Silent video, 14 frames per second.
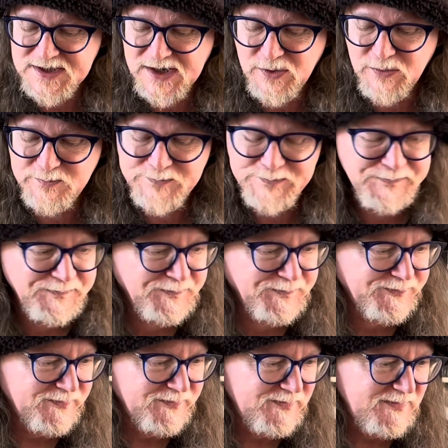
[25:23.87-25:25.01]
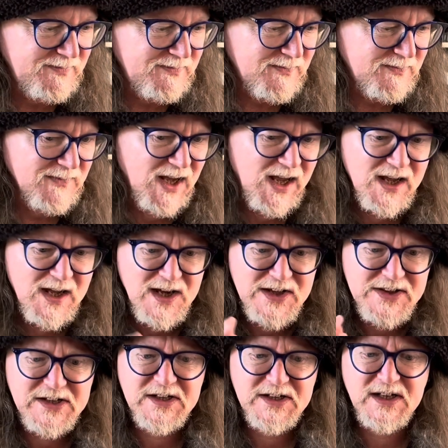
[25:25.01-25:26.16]
album. And
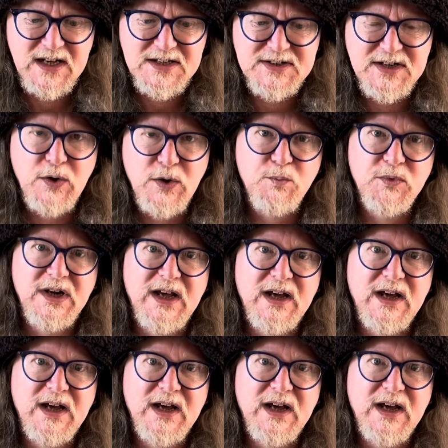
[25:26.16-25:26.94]
then the last album we're going